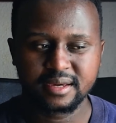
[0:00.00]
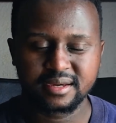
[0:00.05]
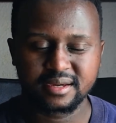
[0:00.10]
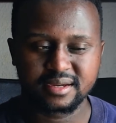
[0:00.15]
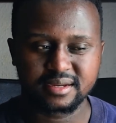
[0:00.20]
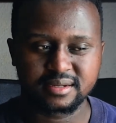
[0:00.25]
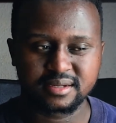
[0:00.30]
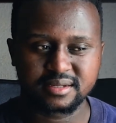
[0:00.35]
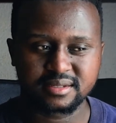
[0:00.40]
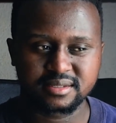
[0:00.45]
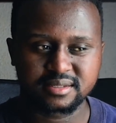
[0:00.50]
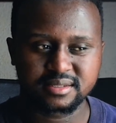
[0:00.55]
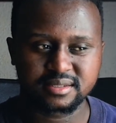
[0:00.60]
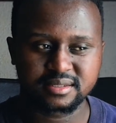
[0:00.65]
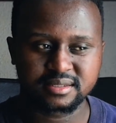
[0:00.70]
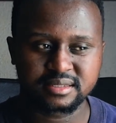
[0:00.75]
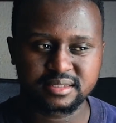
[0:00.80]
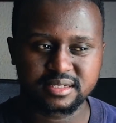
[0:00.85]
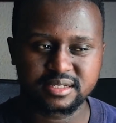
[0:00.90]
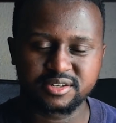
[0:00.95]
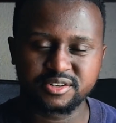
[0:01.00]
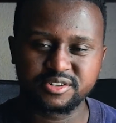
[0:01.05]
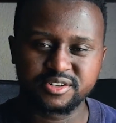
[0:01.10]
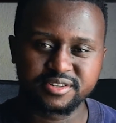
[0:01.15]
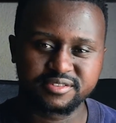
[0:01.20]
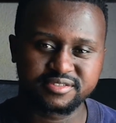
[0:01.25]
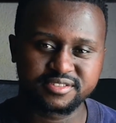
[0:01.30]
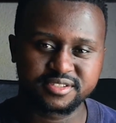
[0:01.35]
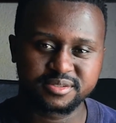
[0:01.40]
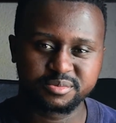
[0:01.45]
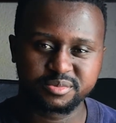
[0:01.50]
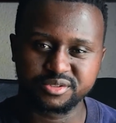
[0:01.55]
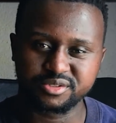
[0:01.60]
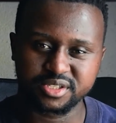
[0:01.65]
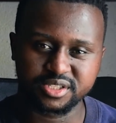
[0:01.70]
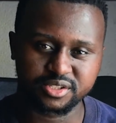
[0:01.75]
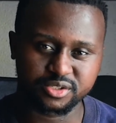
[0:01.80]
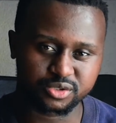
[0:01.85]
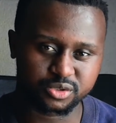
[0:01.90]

rift between the